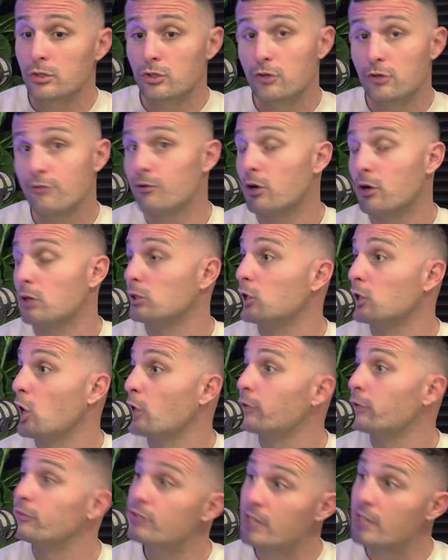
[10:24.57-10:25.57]
You've got a
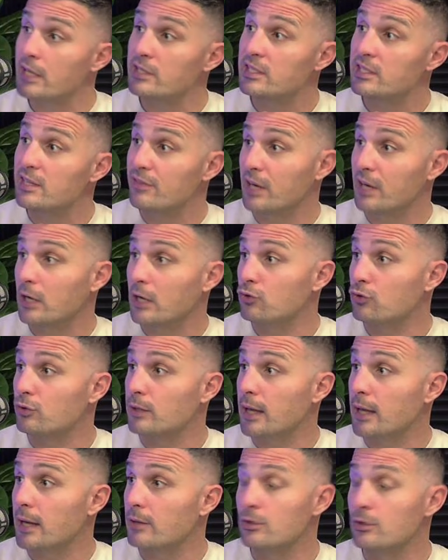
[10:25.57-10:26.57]
loan of say
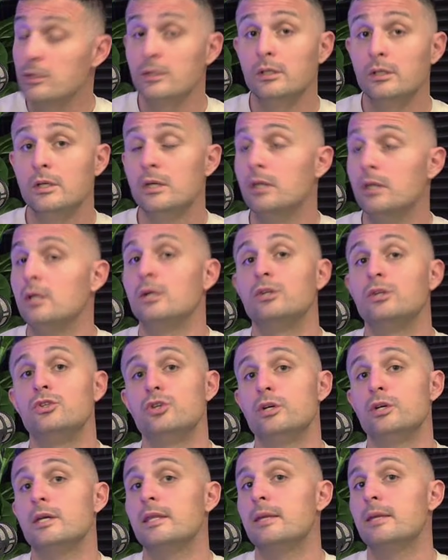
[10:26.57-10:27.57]
700,000.
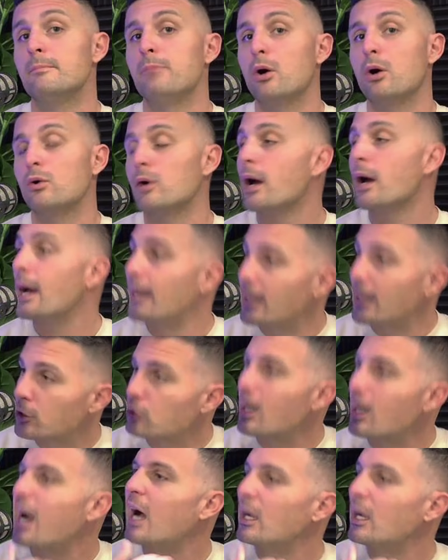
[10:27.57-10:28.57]
You can then borrow an
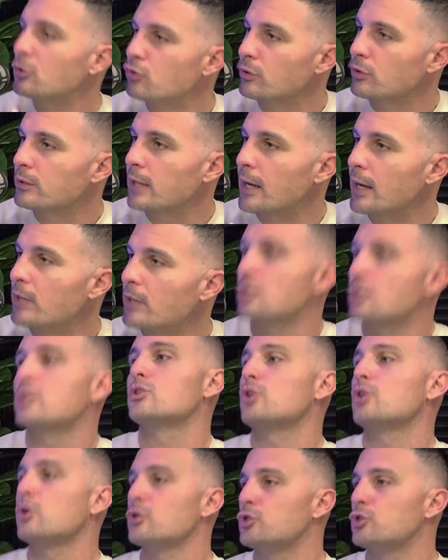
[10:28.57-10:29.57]
extra 100,000
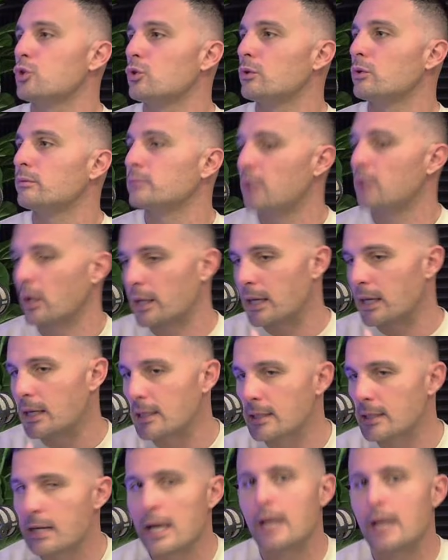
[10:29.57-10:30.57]
as long as your like
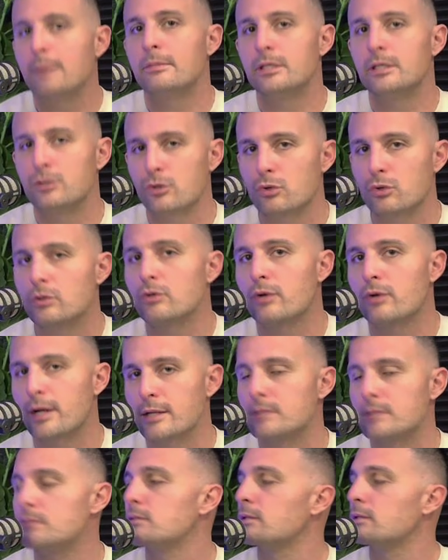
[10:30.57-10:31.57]
income and your
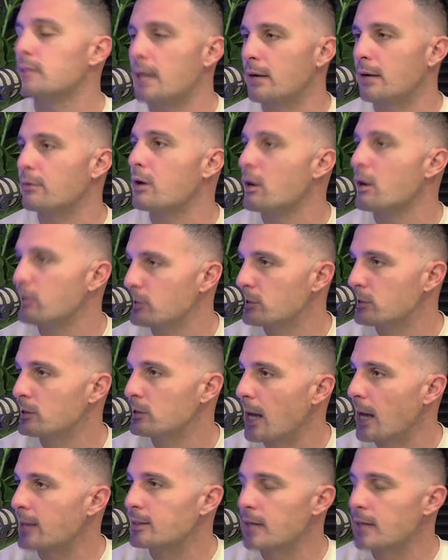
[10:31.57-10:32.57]
credit scenario
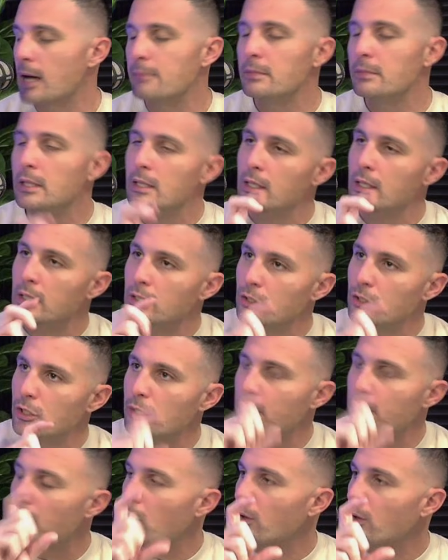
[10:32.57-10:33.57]
stacks up. You
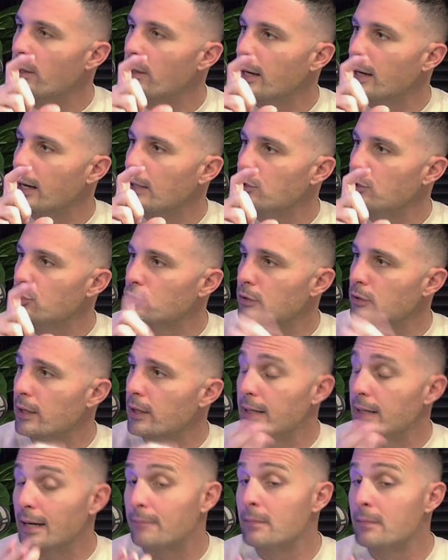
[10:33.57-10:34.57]
can borrow that 100
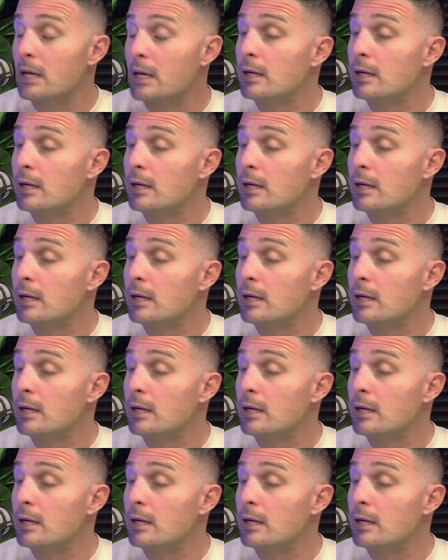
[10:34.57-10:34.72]
grand. Now,